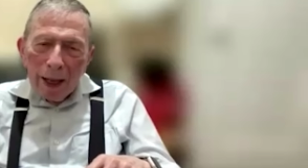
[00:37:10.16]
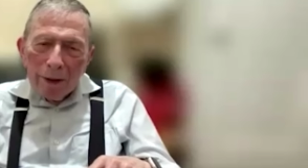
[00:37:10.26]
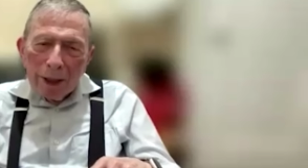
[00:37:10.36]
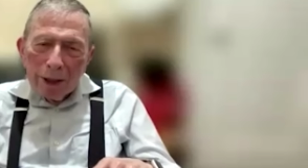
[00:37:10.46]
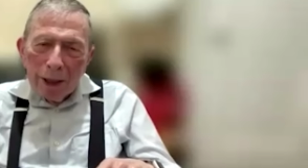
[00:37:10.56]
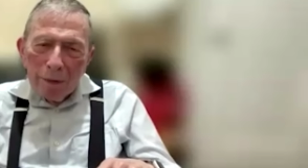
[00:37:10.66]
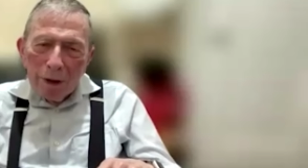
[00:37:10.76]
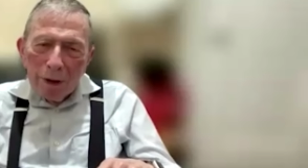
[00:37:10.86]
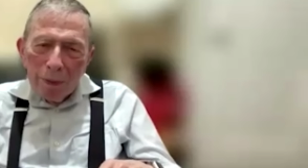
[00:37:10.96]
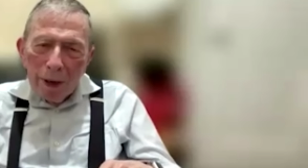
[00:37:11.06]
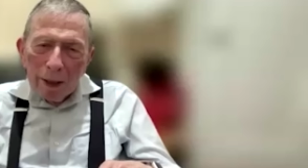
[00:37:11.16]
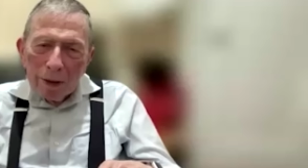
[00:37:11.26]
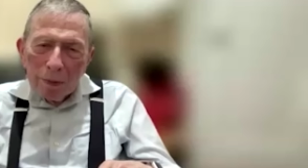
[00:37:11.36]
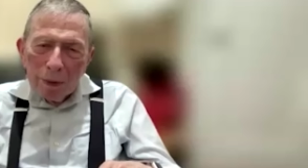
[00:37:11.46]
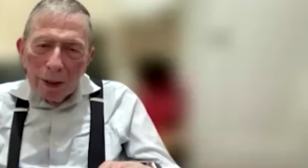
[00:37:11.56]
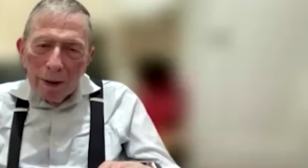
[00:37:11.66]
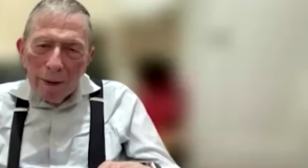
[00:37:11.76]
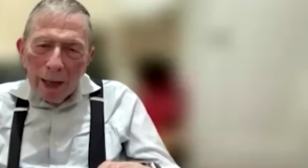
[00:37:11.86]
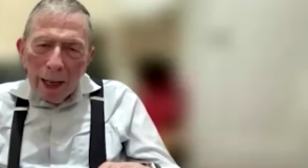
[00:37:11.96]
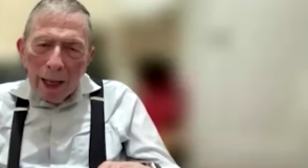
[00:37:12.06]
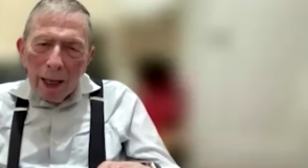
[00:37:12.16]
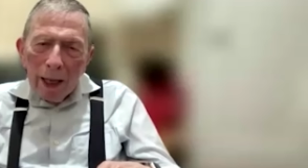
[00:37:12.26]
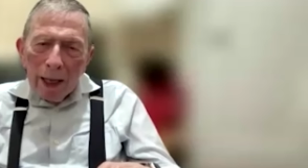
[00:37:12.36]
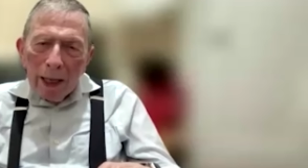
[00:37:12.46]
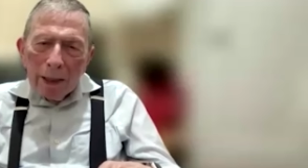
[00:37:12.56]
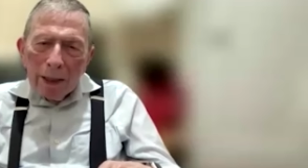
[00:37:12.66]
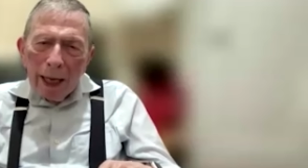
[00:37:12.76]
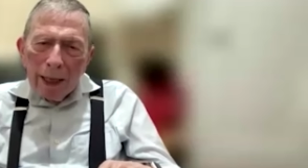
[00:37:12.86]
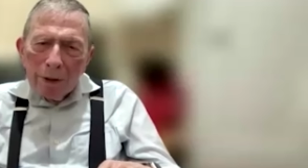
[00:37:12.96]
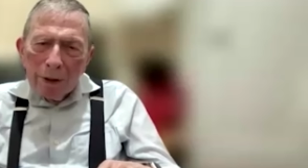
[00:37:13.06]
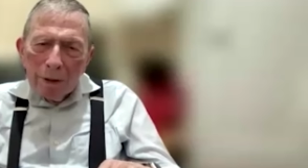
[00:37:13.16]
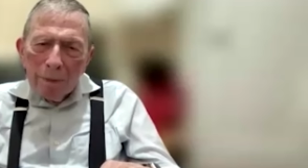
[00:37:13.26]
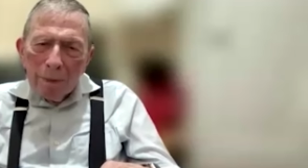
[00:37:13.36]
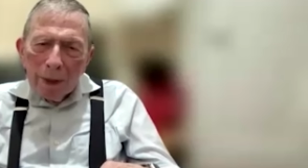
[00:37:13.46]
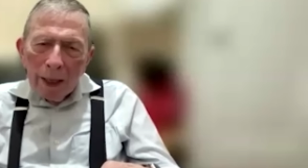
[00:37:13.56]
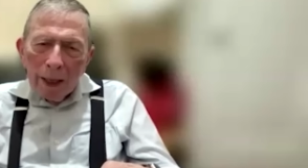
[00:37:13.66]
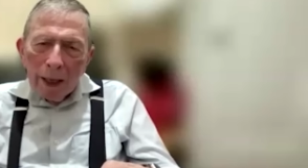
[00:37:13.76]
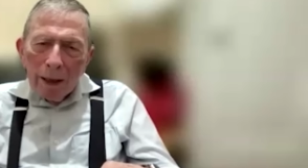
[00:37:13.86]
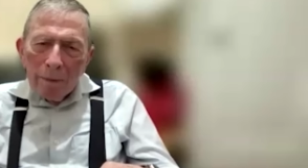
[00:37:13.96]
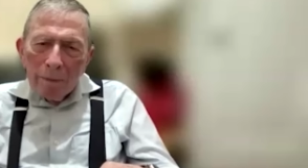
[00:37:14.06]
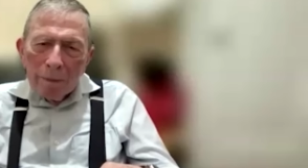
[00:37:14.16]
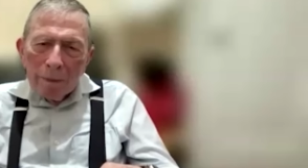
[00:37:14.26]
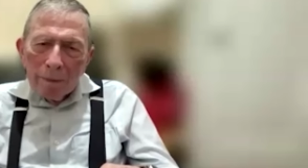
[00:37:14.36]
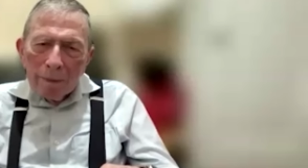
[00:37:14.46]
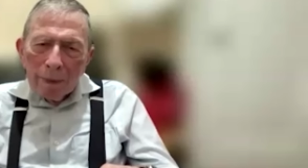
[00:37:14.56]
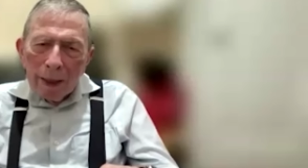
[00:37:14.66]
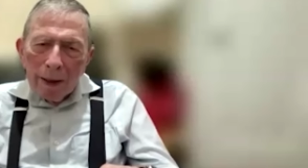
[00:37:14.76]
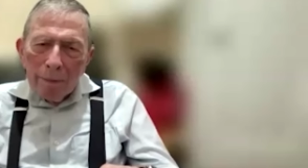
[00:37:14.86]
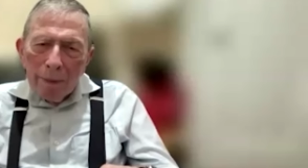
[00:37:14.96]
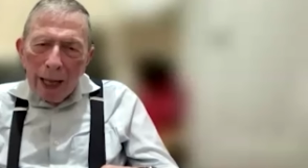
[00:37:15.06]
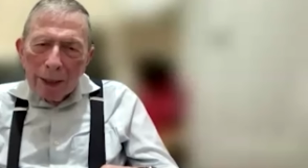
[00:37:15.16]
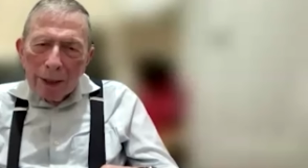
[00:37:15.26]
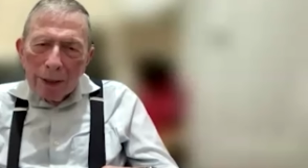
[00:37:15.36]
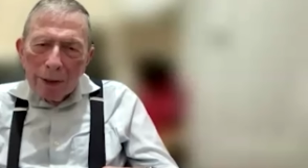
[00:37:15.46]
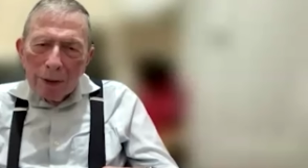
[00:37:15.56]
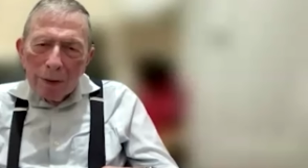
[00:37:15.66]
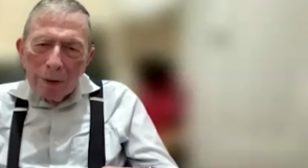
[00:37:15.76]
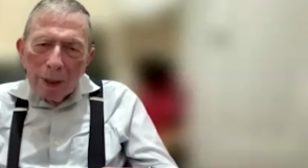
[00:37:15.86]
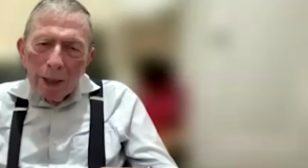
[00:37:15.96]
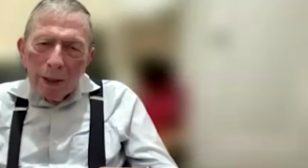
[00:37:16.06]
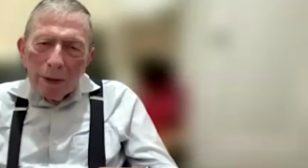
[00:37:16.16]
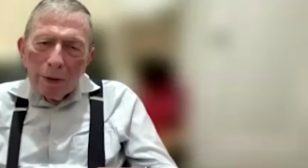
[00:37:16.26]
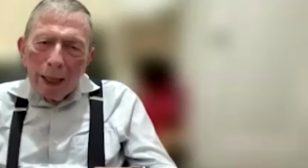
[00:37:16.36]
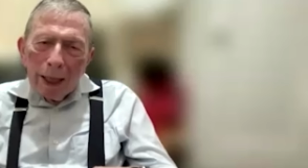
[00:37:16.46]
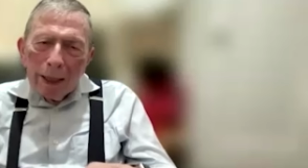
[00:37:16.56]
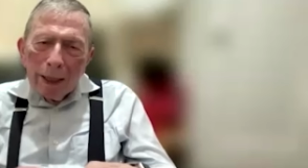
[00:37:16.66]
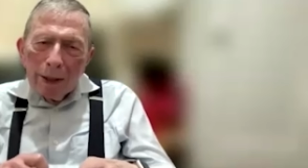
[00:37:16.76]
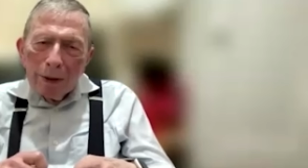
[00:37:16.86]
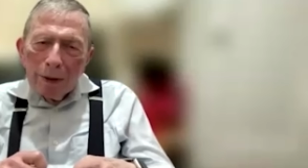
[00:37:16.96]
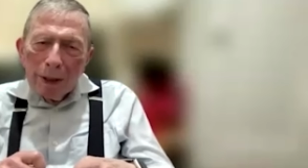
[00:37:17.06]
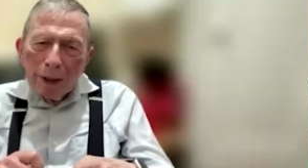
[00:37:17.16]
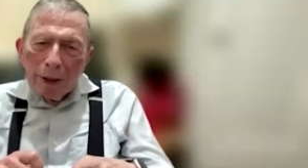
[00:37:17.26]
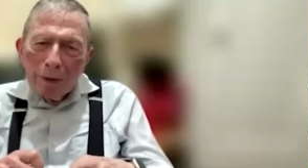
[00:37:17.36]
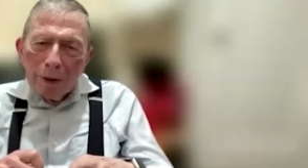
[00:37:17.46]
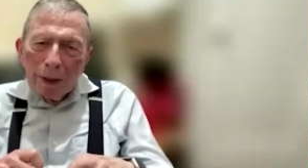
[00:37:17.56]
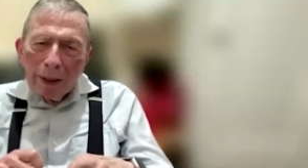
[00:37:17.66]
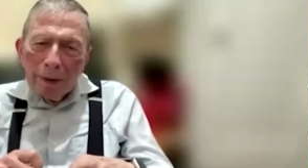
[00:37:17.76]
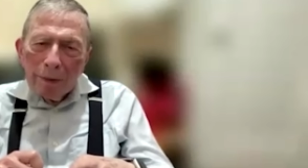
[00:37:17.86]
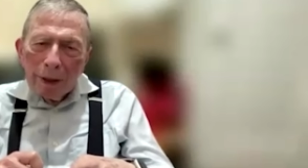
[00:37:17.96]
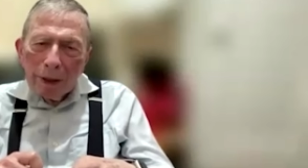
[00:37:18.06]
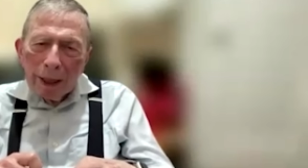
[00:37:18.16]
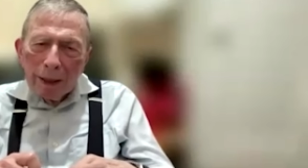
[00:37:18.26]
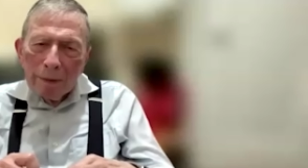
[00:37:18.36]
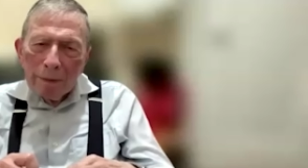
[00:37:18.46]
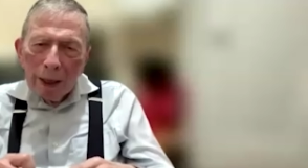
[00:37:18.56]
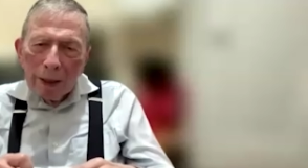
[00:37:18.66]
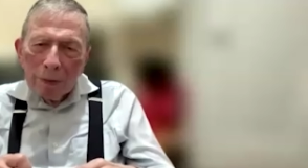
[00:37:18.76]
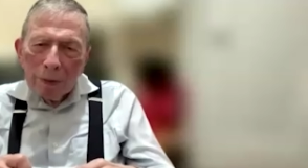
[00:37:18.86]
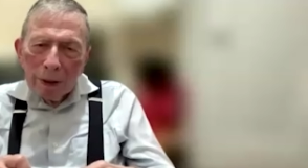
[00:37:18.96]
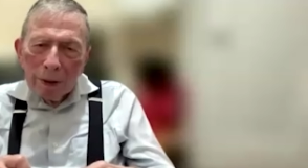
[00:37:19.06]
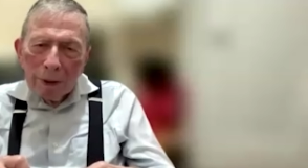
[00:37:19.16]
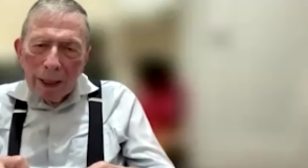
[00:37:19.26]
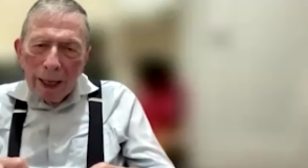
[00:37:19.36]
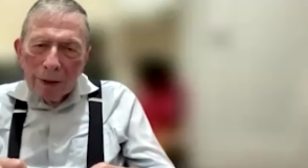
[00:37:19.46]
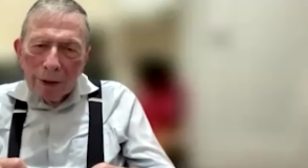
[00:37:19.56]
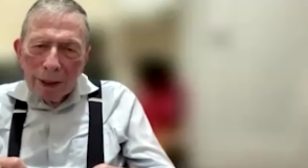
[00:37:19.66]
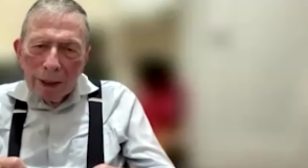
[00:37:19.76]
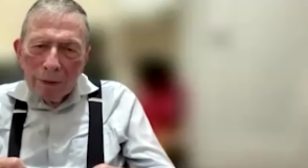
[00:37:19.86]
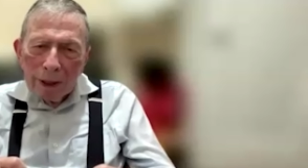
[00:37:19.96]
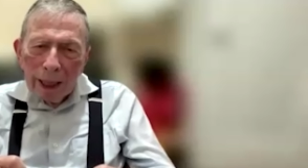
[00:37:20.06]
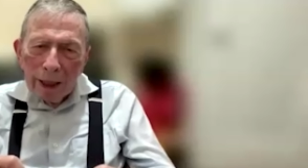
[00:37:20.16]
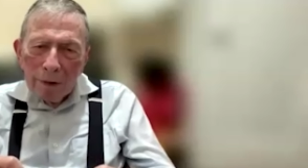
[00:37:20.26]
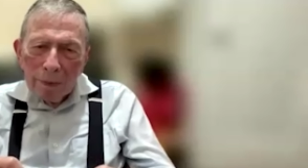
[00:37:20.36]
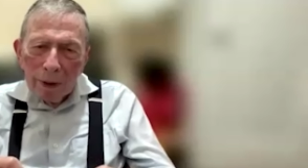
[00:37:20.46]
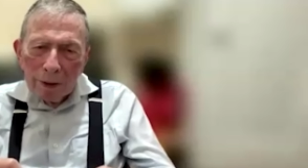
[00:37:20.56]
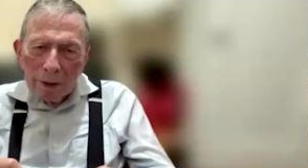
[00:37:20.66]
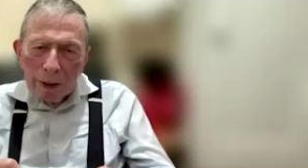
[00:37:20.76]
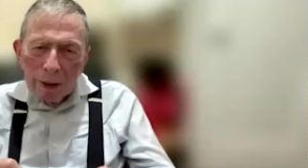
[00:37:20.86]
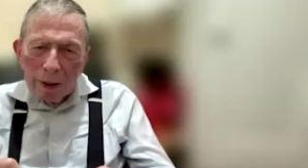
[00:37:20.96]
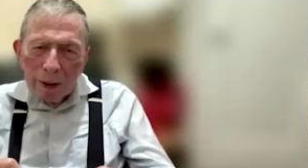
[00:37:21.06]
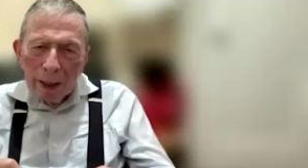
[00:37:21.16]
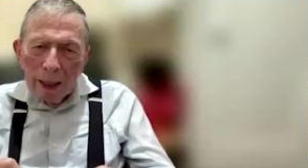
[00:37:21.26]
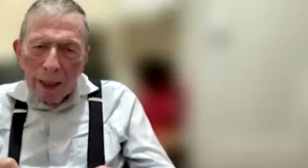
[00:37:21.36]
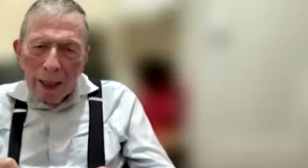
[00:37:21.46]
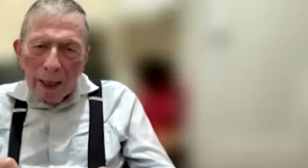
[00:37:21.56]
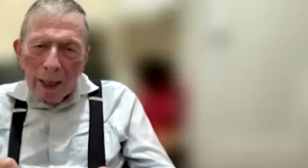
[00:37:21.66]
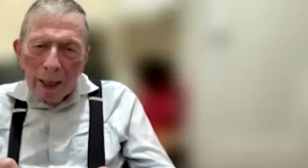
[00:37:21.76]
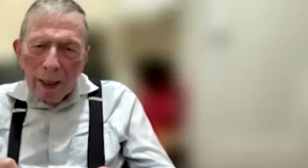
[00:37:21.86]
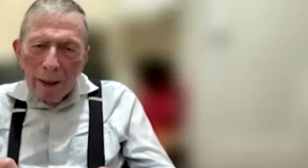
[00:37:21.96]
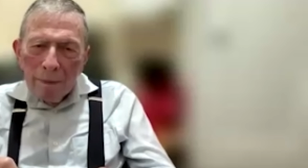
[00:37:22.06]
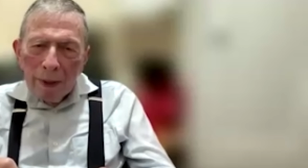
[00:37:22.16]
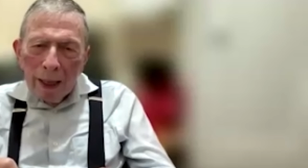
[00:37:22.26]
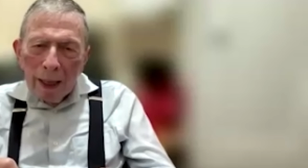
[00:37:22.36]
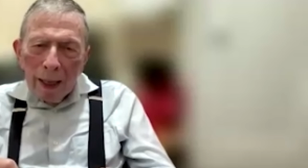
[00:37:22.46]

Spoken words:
I think seventh prize winner. Daniel um, managed to get it into history that he was second prize winner, but actually he was eighth prize winner. Um,